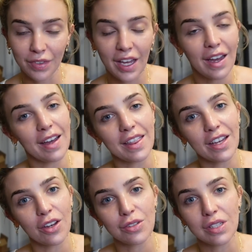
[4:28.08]
yeah, and the
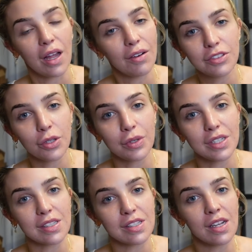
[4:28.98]
girls loved it. I was
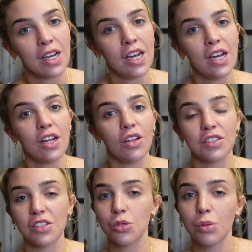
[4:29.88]
just
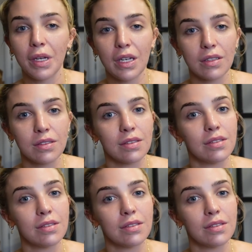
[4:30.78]
swimming,